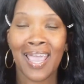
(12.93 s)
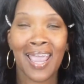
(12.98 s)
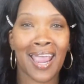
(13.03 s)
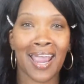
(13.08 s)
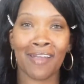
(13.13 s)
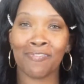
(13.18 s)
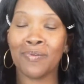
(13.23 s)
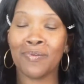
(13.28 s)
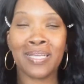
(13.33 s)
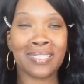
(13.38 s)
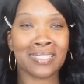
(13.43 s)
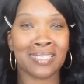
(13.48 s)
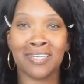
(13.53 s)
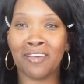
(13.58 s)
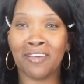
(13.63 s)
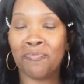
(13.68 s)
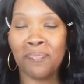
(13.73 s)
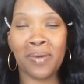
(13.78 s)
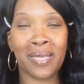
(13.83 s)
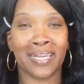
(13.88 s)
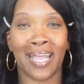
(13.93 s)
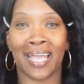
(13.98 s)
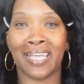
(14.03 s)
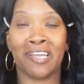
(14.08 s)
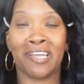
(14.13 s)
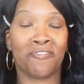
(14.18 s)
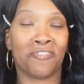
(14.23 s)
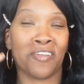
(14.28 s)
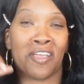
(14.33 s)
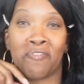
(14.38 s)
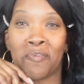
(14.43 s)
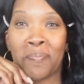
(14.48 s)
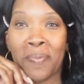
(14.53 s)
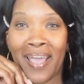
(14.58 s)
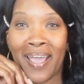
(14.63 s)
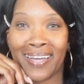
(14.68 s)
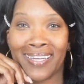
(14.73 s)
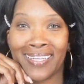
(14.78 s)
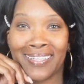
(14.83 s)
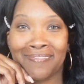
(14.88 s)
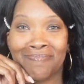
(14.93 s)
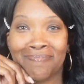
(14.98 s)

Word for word: every it's enough money out here for everybody